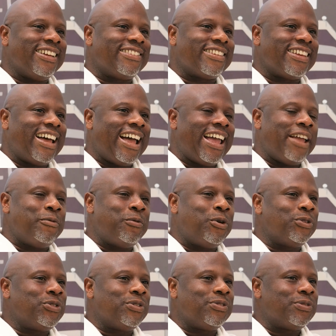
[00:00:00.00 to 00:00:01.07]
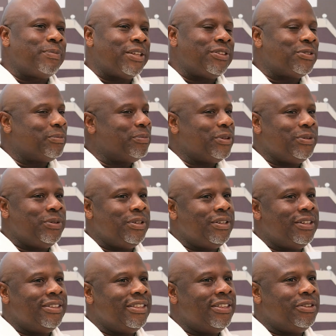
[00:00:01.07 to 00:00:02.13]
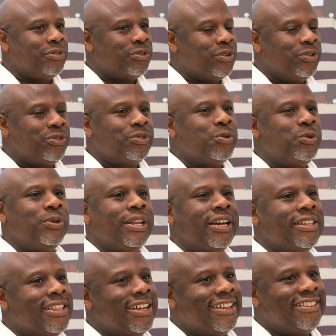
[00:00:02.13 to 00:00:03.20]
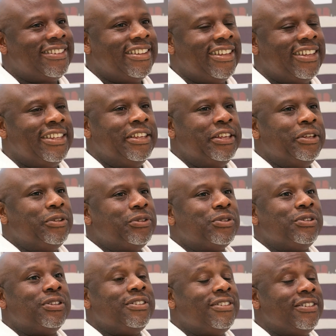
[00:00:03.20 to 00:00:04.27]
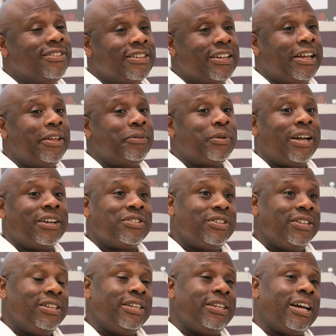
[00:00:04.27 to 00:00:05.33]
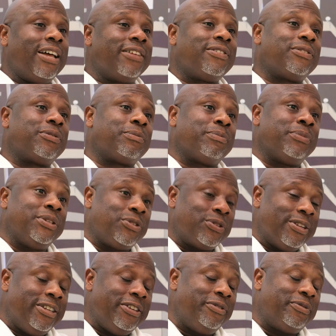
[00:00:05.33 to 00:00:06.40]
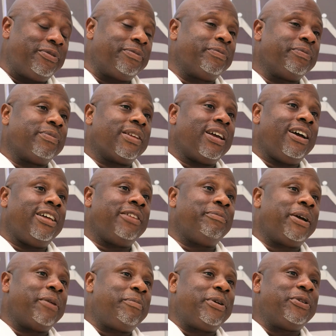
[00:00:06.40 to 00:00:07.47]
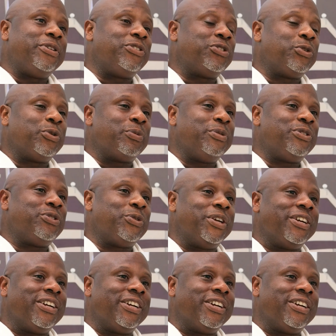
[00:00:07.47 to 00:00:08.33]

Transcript: that I wasn't meant to be in school like that here. So the teacher actually asked me to leave, and my parents took me to